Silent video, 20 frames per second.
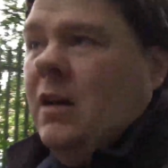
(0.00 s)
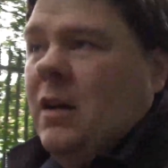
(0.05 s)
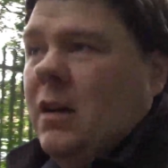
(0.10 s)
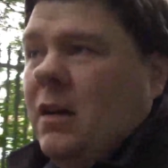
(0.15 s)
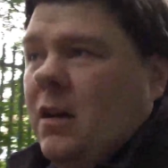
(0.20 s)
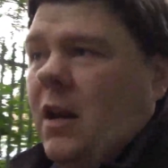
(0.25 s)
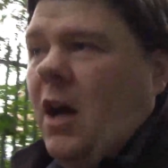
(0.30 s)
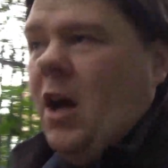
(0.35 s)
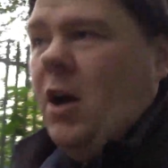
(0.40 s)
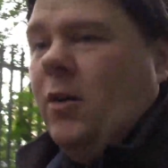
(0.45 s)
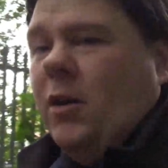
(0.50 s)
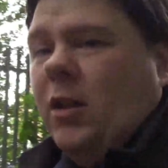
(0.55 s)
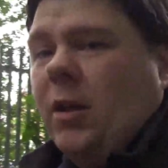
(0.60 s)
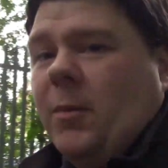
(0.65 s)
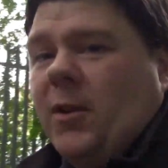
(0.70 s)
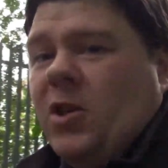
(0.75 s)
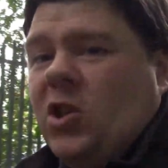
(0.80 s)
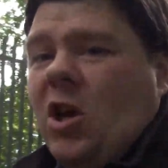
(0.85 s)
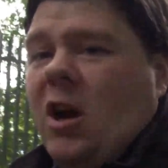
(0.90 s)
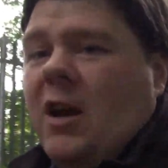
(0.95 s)
No, because I'll
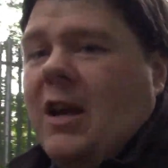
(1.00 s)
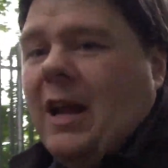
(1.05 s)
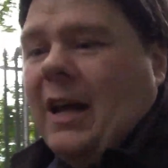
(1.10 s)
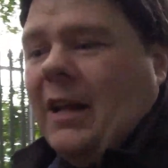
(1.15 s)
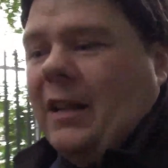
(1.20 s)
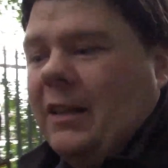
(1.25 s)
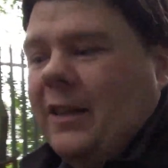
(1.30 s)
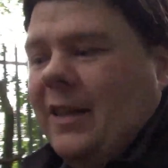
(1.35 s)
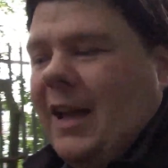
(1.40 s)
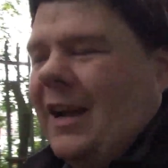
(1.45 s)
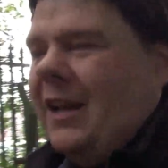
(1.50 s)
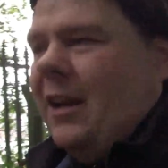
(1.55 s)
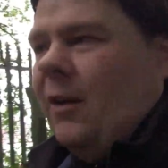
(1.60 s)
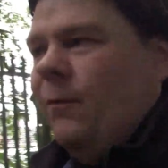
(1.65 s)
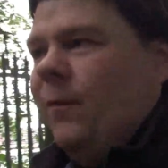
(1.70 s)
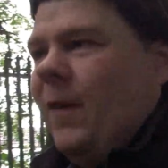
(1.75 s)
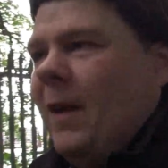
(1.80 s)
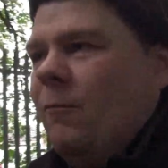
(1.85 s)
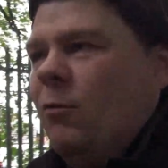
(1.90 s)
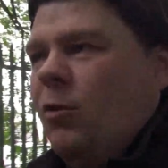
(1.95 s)
be showing you that in a second. I
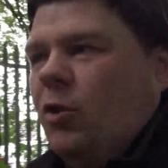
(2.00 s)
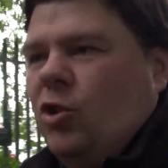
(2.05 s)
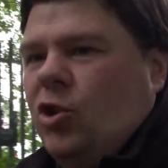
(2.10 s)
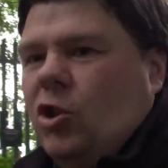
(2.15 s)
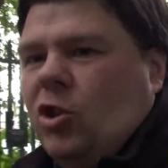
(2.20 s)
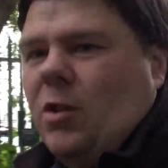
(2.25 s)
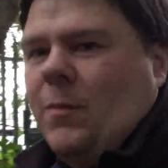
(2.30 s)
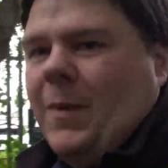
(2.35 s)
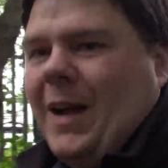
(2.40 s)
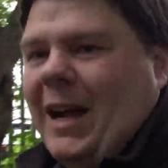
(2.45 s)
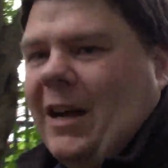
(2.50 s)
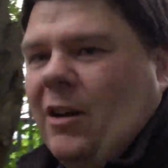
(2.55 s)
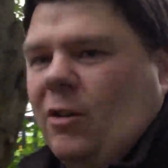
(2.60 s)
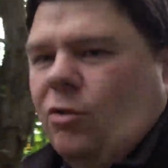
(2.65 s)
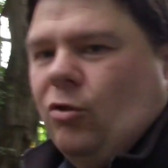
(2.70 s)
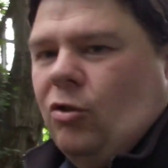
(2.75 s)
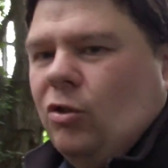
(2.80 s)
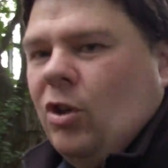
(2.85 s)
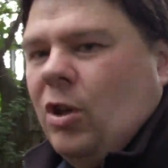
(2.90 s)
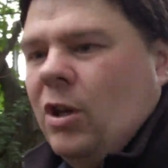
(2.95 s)
think we're just
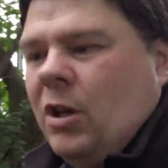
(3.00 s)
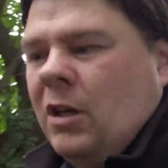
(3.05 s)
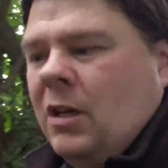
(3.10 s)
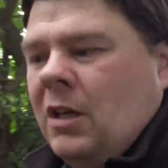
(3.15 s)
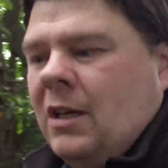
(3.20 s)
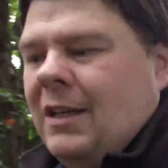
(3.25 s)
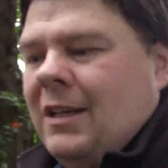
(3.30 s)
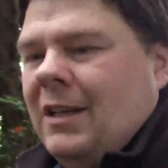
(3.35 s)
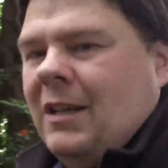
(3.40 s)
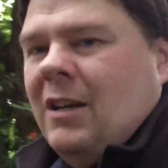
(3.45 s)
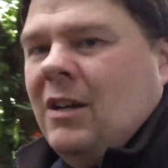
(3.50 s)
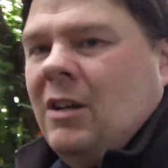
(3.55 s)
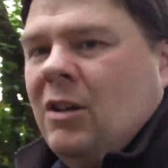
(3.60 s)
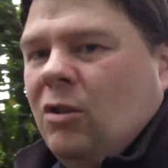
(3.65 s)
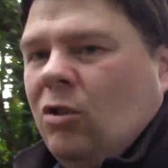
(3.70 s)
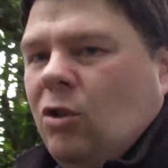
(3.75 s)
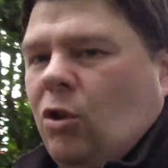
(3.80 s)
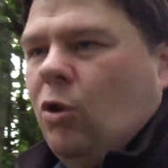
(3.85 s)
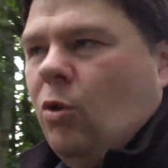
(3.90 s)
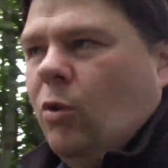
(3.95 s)
about
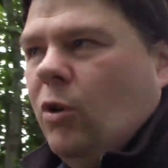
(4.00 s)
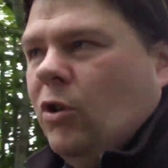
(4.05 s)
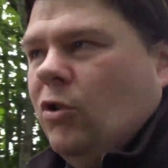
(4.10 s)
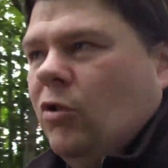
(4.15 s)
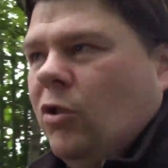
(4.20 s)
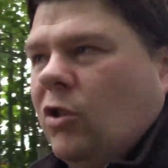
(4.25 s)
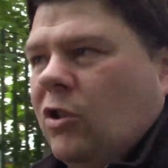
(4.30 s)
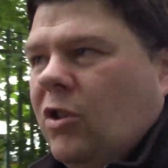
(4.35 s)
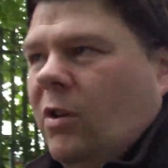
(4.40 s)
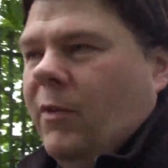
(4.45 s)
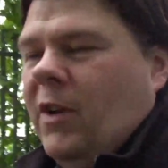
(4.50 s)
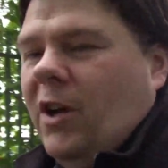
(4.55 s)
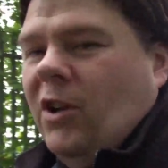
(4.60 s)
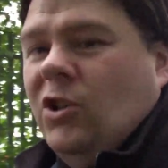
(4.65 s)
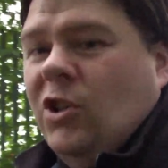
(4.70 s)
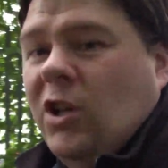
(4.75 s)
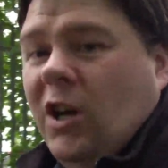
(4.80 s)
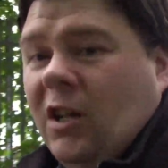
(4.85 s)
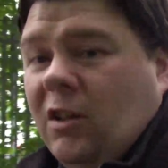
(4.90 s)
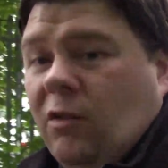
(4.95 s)
200
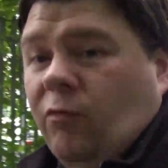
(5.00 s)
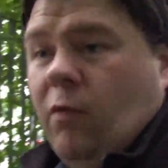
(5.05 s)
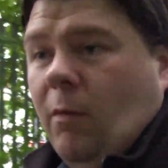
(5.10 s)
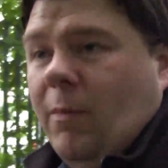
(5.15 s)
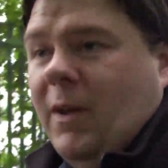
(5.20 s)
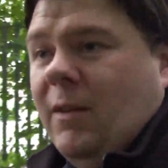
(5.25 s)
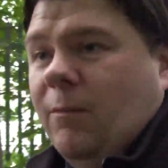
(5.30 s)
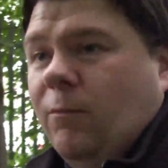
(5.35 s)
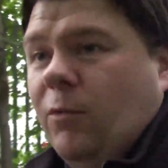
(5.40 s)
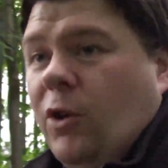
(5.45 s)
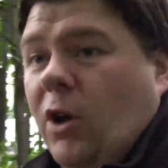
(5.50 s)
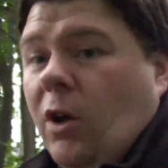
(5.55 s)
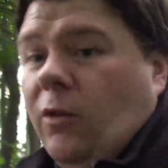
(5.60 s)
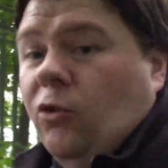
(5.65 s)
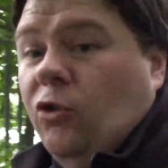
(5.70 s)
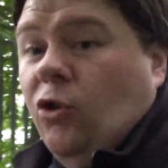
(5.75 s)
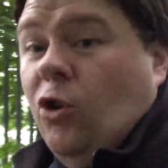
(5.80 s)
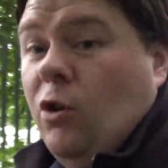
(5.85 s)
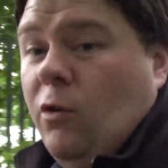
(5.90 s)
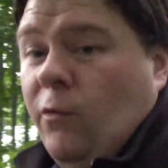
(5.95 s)
odd yards from it. We're
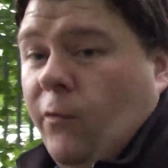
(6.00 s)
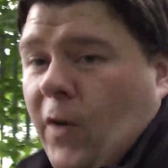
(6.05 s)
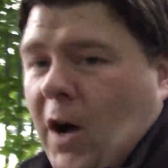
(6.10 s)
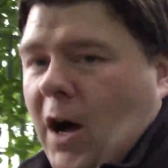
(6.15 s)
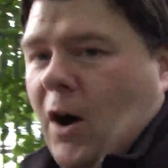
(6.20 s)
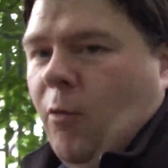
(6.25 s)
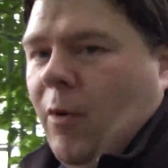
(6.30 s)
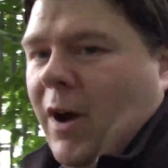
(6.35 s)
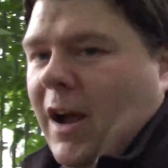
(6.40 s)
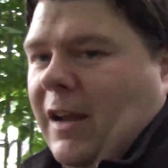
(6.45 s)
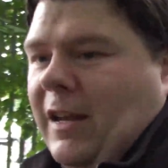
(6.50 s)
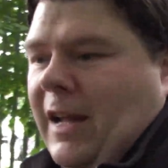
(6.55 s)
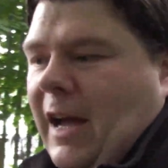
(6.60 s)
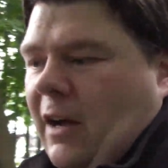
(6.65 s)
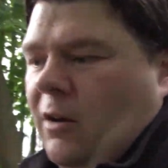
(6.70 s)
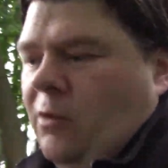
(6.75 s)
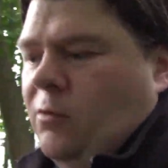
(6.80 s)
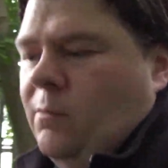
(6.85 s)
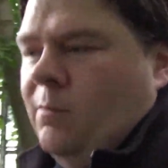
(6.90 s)
not too far away now.